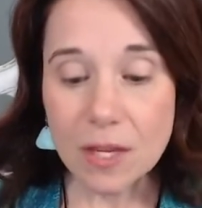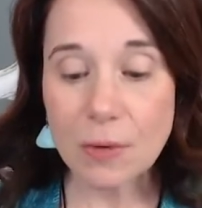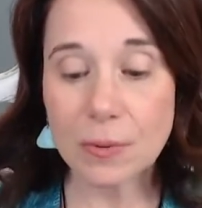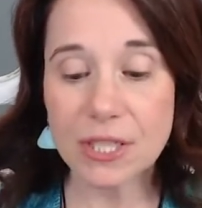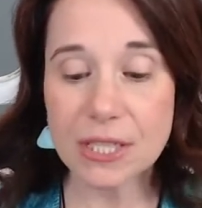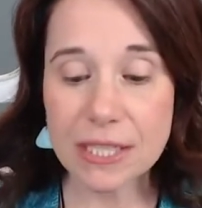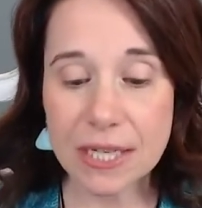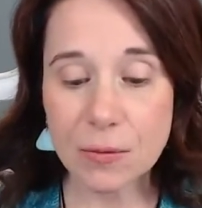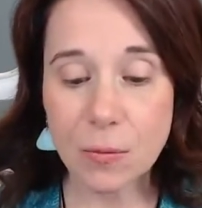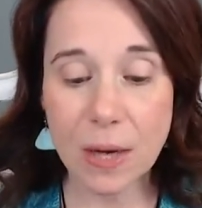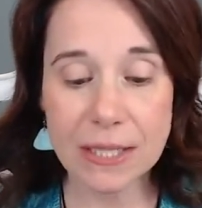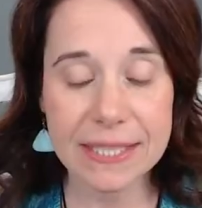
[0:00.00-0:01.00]
We just take
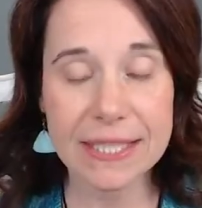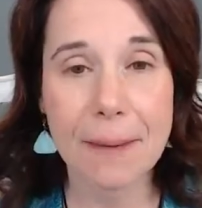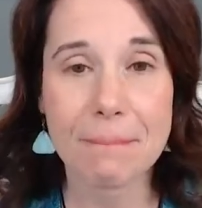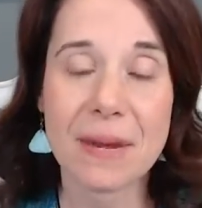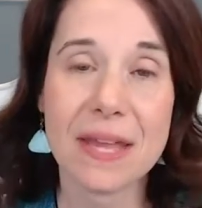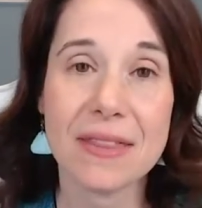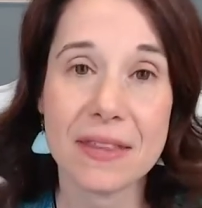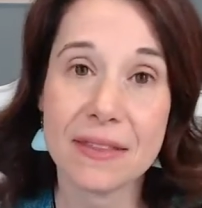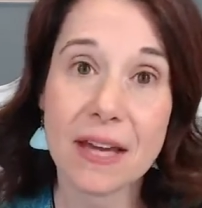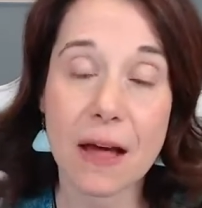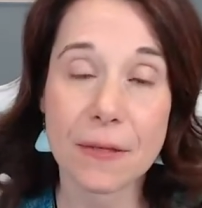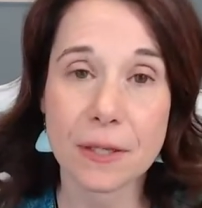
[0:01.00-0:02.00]
one step and then
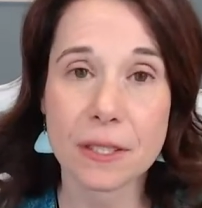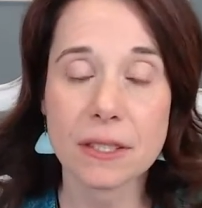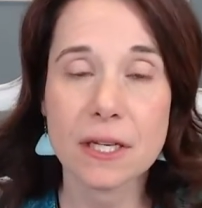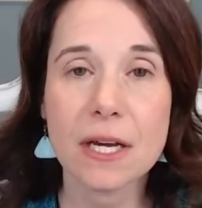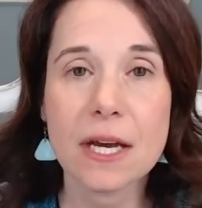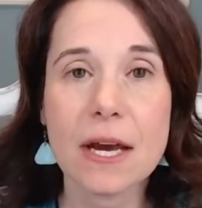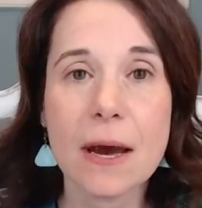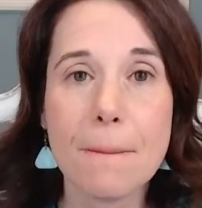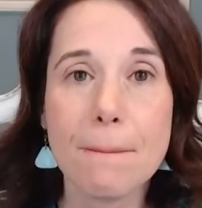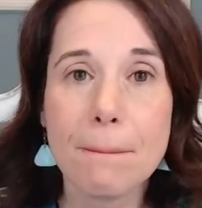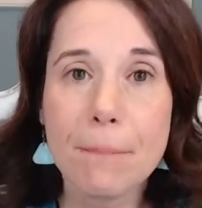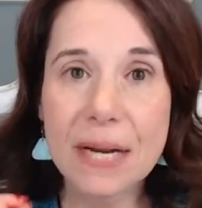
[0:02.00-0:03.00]
the other.
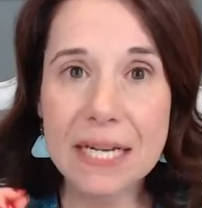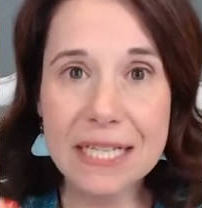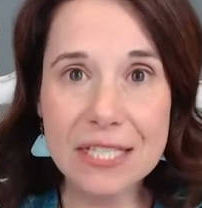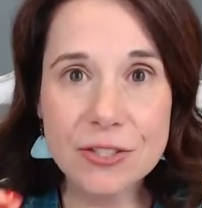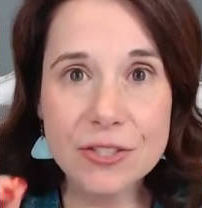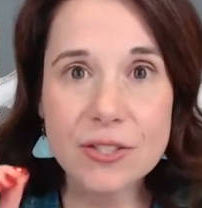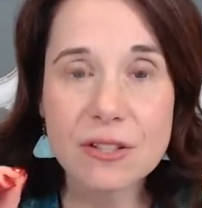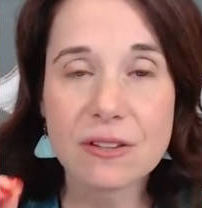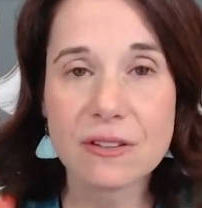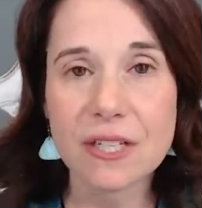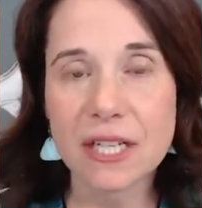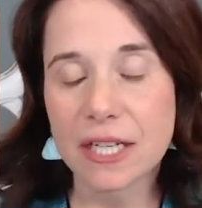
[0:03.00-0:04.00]
But here's the
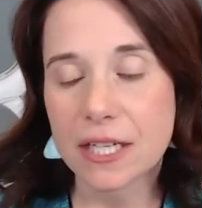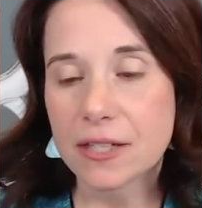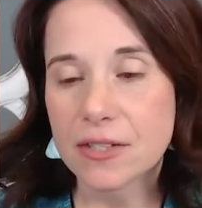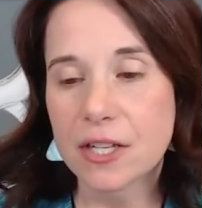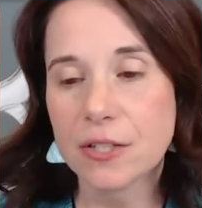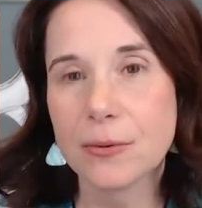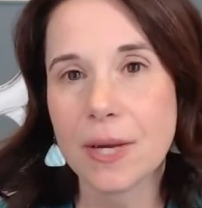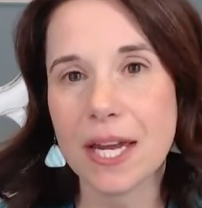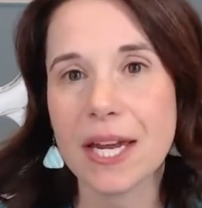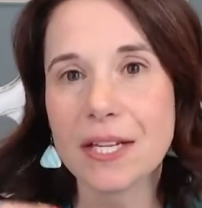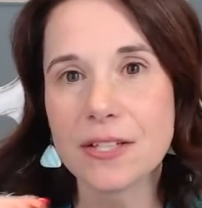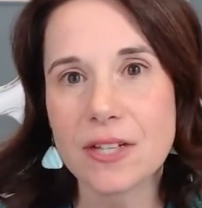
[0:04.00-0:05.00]
thing, is that you
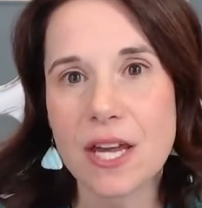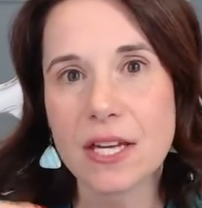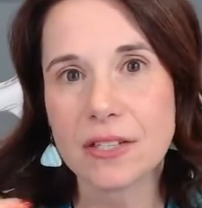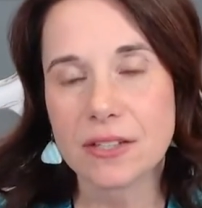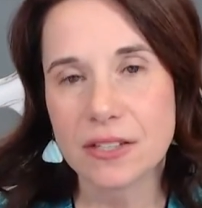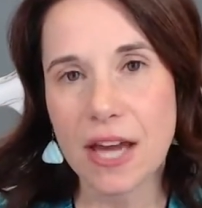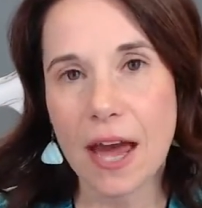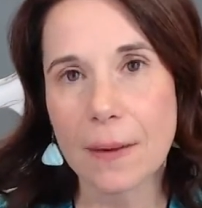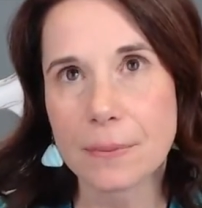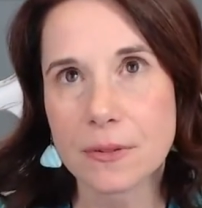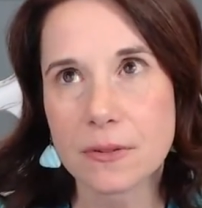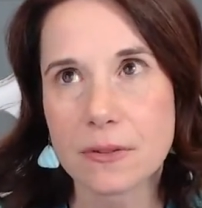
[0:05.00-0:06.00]
can't take
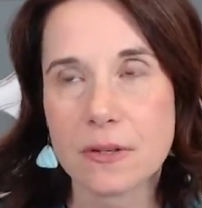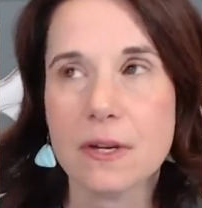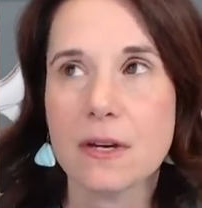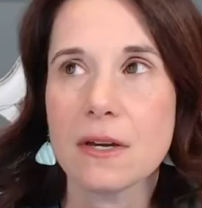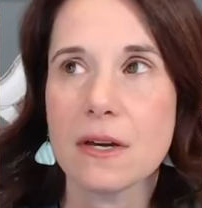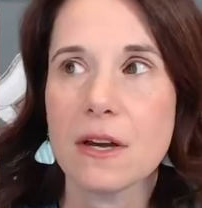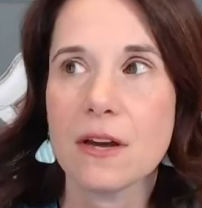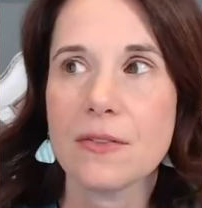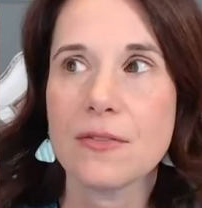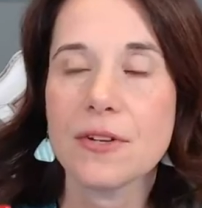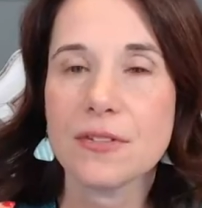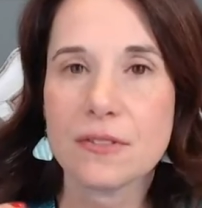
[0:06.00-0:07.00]
steps
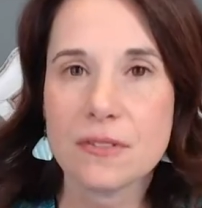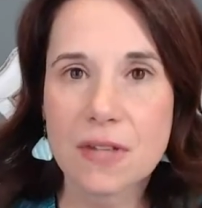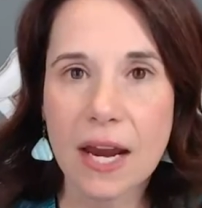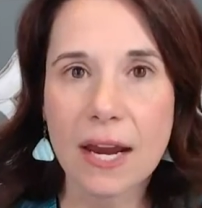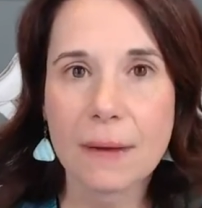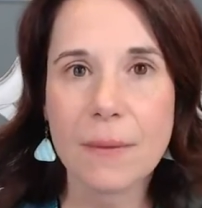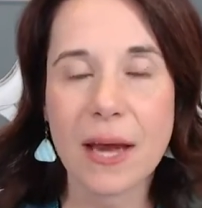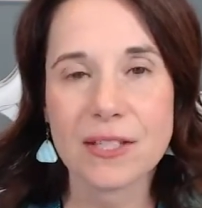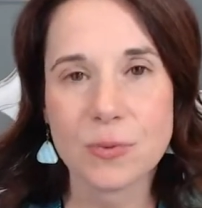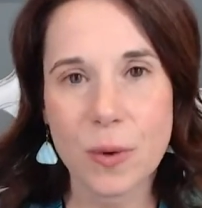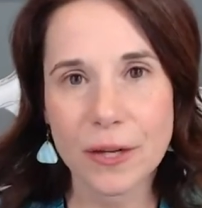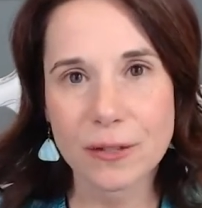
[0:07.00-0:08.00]
the same
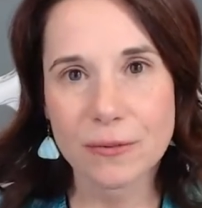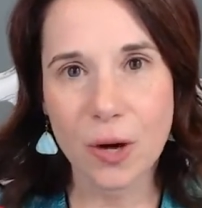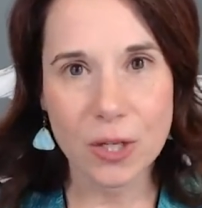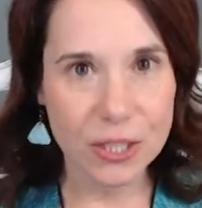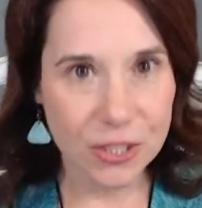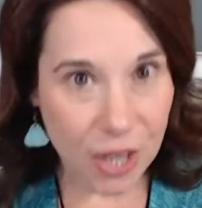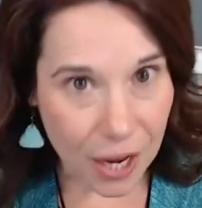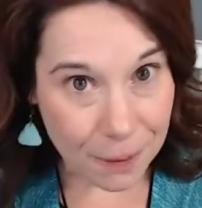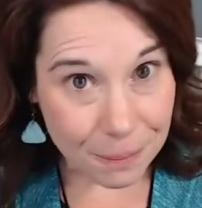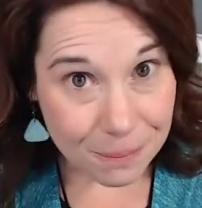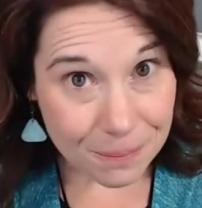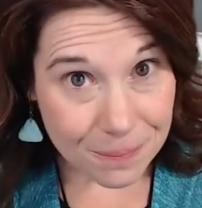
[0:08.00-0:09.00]
as what you've already
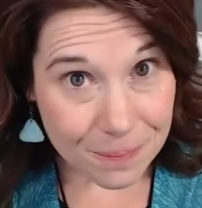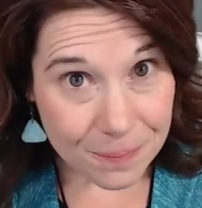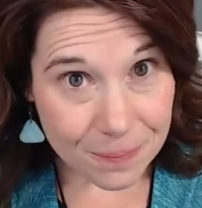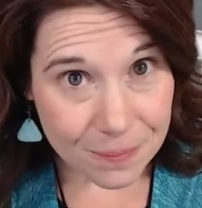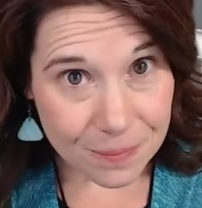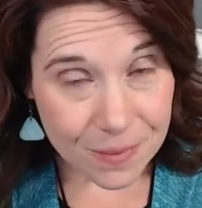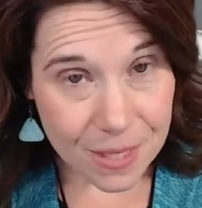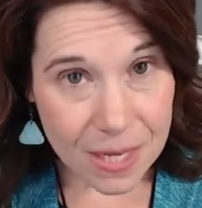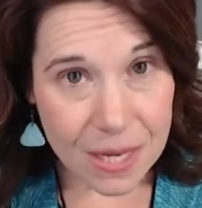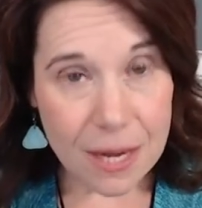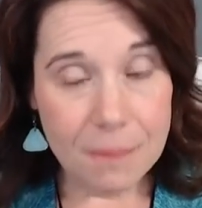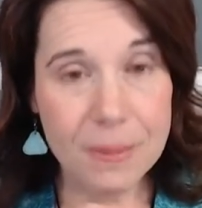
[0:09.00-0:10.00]
done,
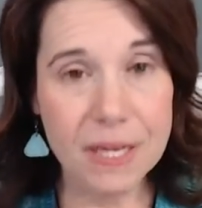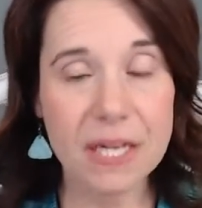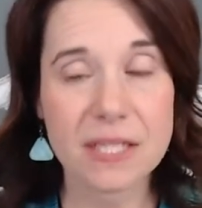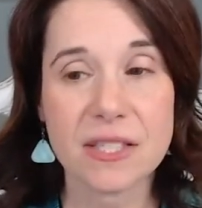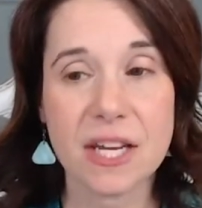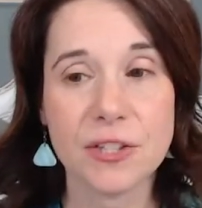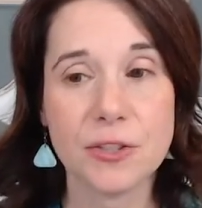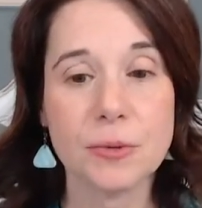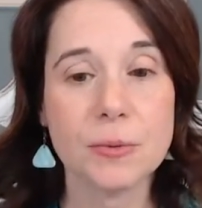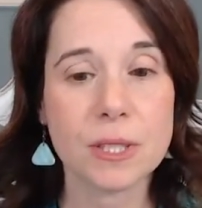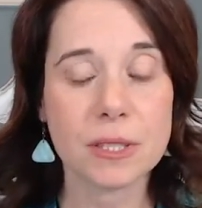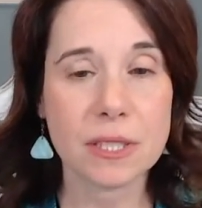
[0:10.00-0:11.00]
because then you
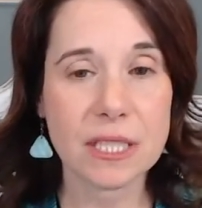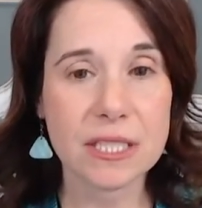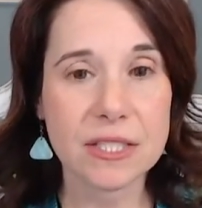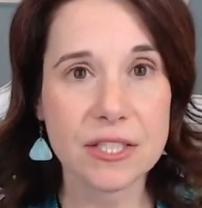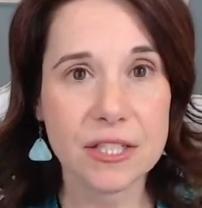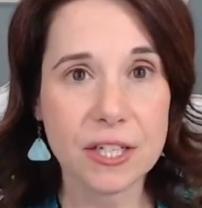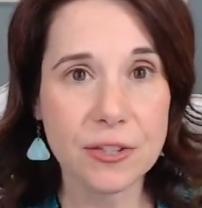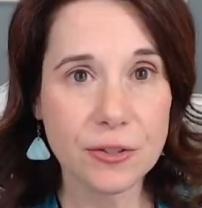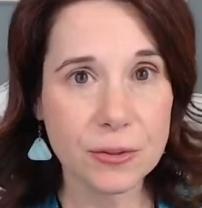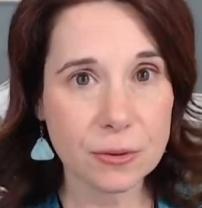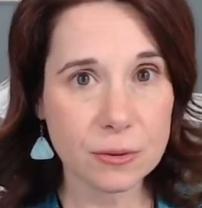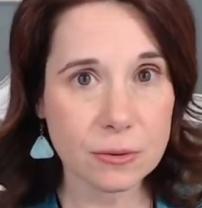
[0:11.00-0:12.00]
will
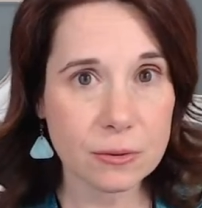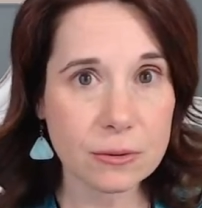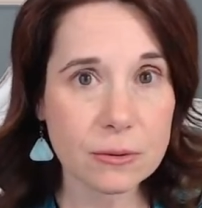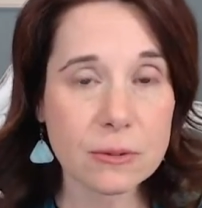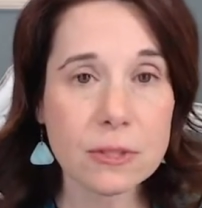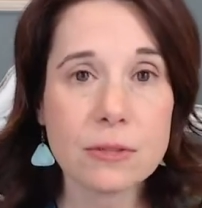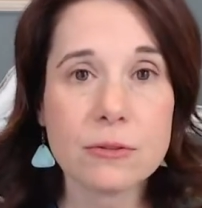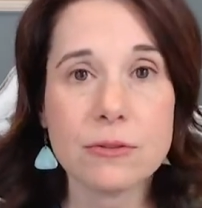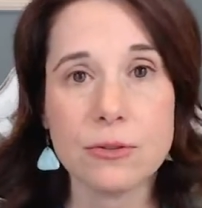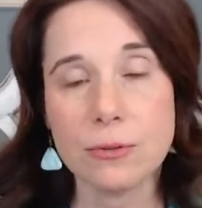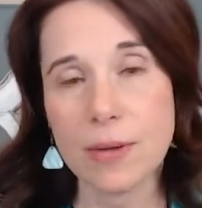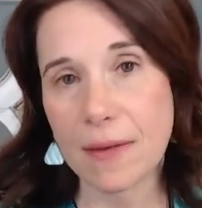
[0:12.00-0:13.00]
continue
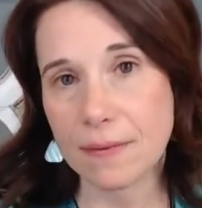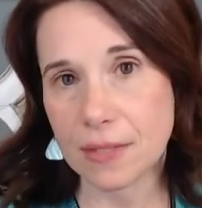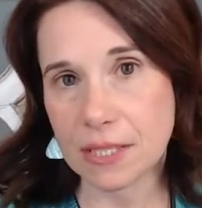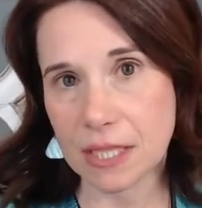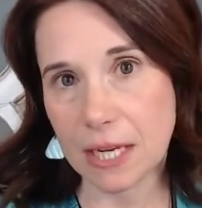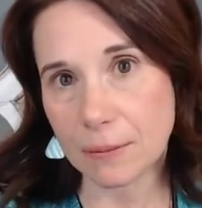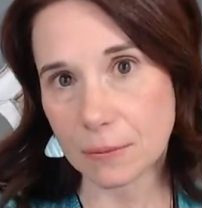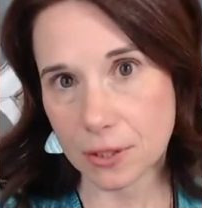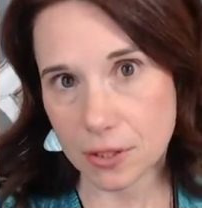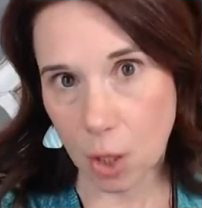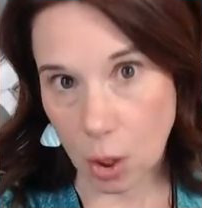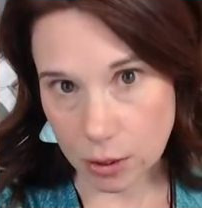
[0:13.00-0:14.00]
to get the same
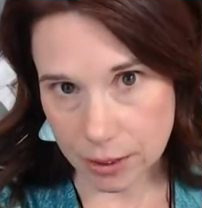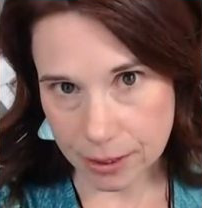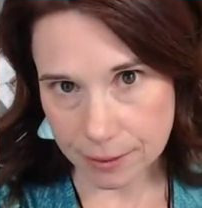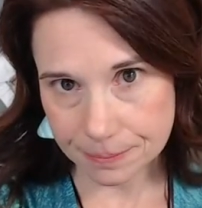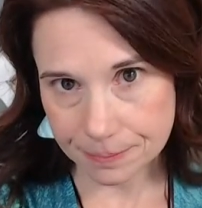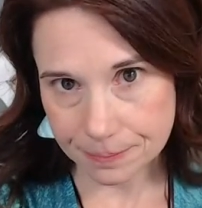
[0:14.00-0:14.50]
results.